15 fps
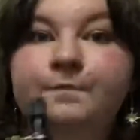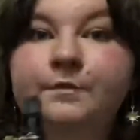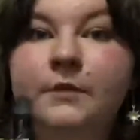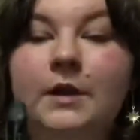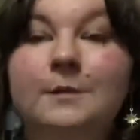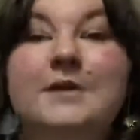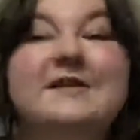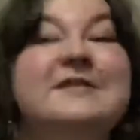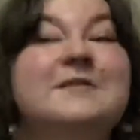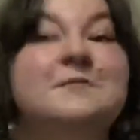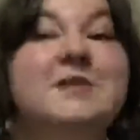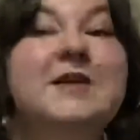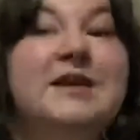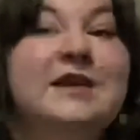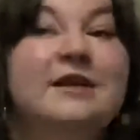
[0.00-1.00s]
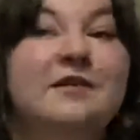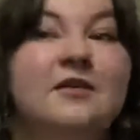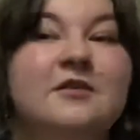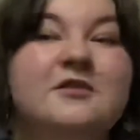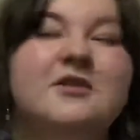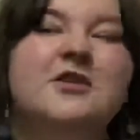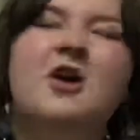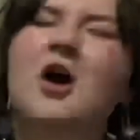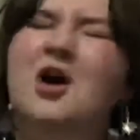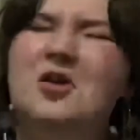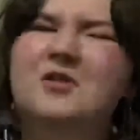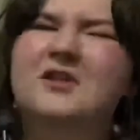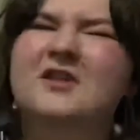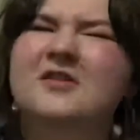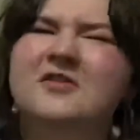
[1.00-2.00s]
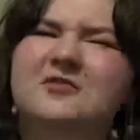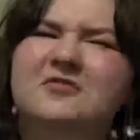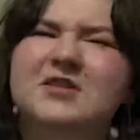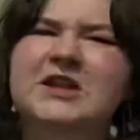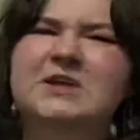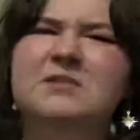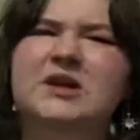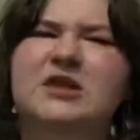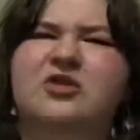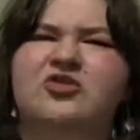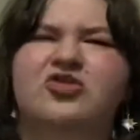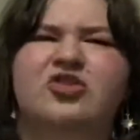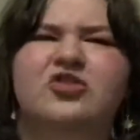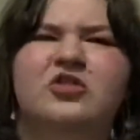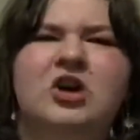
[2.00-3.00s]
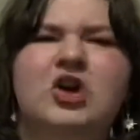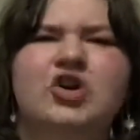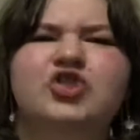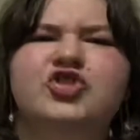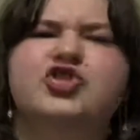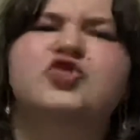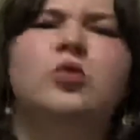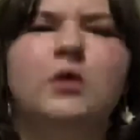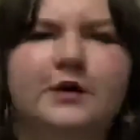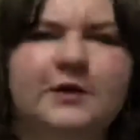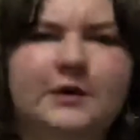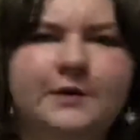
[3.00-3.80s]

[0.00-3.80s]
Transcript: Because to me, staccato doesn't really mean just short.